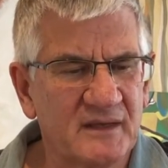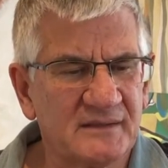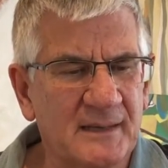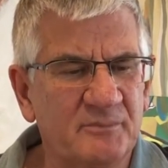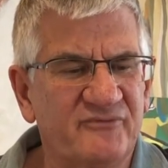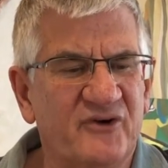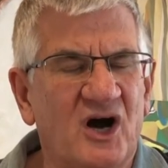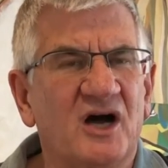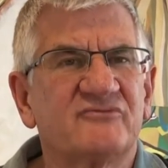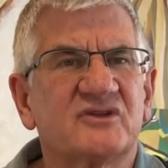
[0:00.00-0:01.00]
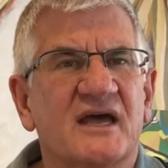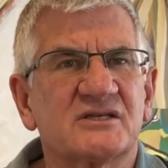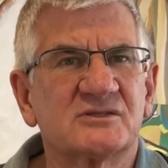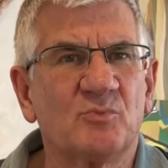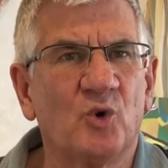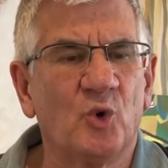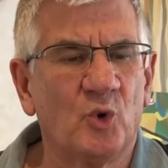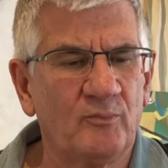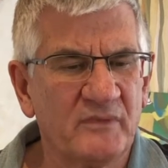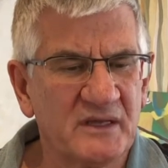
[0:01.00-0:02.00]
Number 5, take
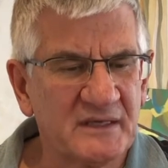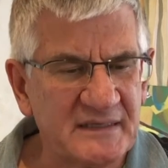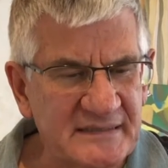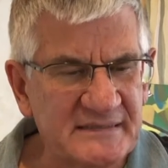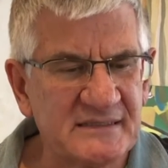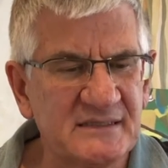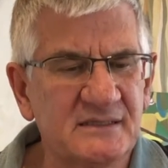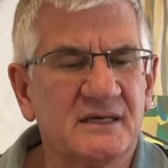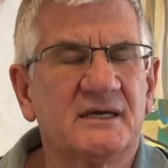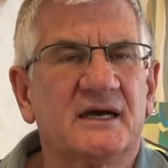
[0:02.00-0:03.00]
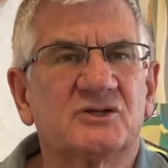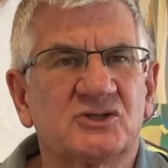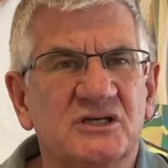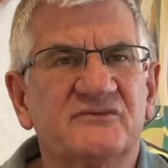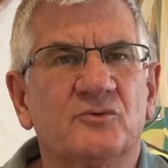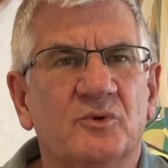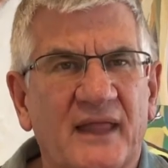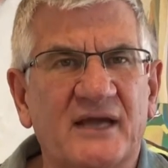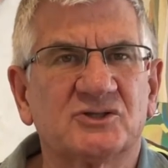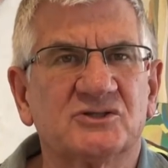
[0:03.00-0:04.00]
small, easy, achievable
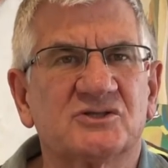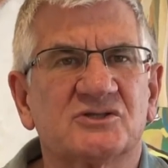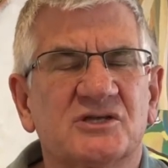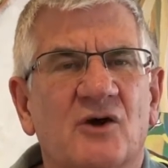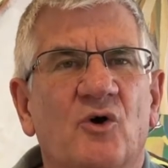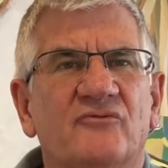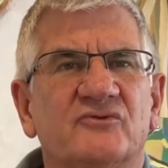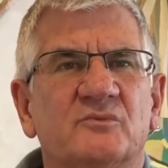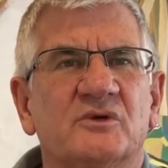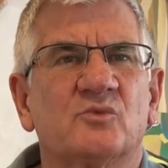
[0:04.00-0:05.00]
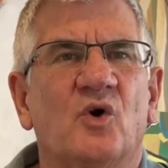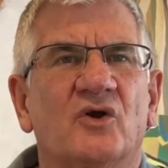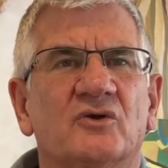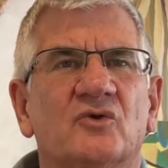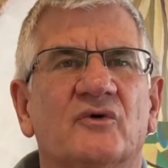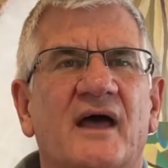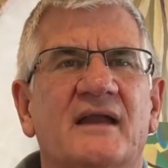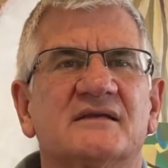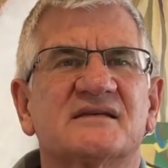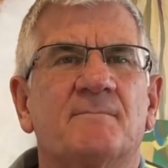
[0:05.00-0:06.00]
actions. So often we want to look at
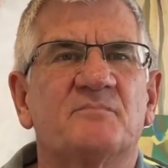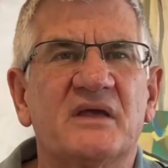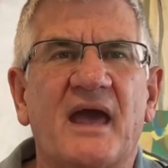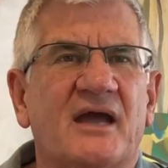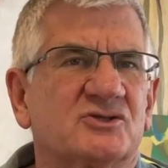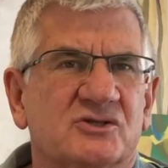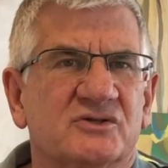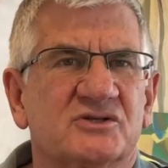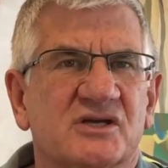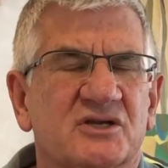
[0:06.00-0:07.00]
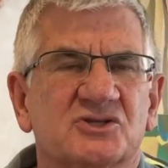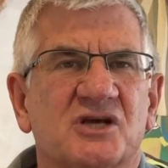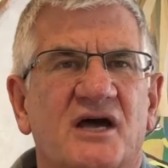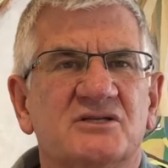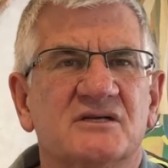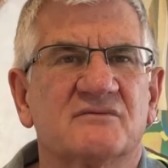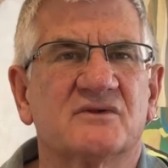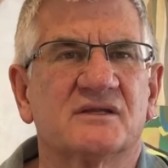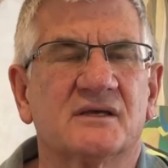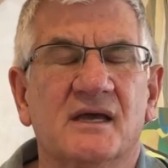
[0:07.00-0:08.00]
some big action that's going to change
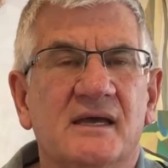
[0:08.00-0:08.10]
everything.